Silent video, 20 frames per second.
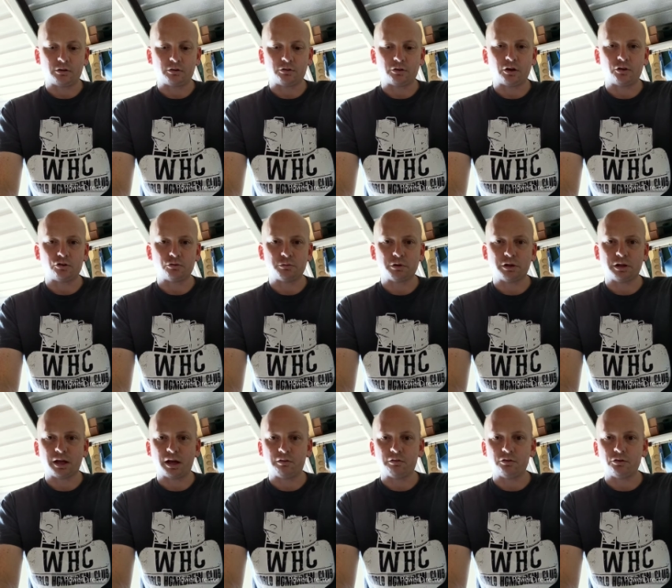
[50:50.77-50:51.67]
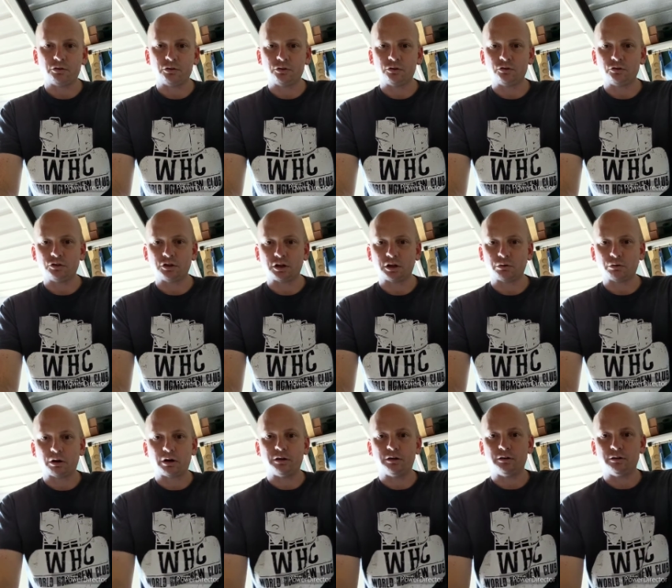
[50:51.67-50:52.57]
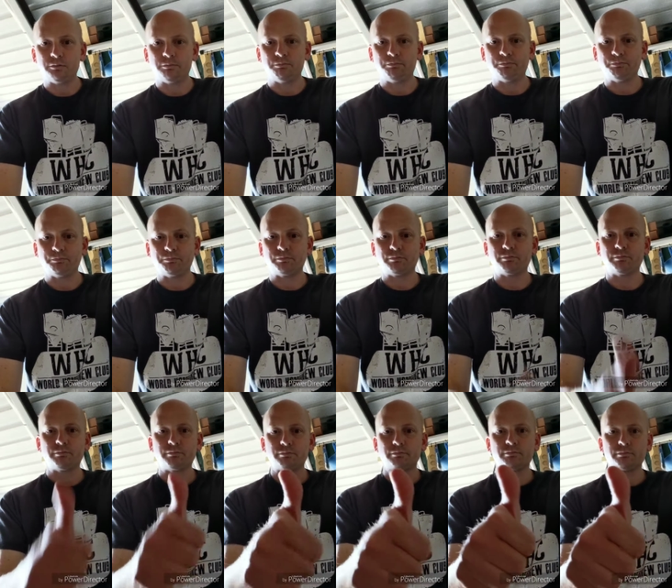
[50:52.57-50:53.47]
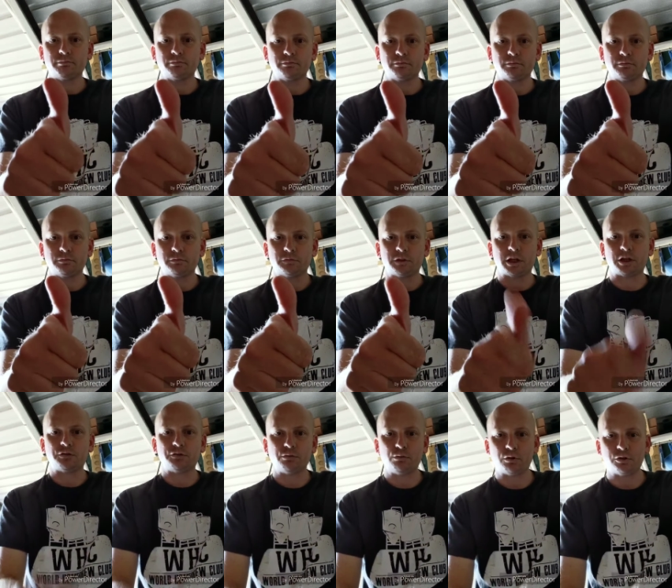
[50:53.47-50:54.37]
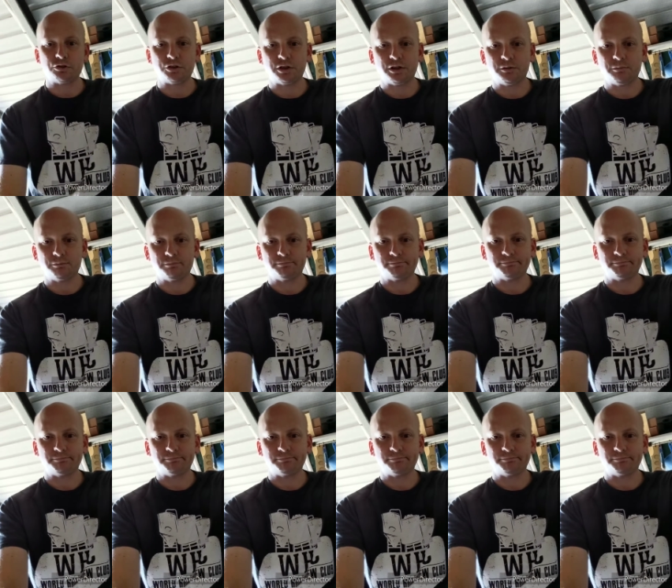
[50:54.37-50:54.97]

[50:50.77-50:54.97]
social media avenues generated. Thanks for watching.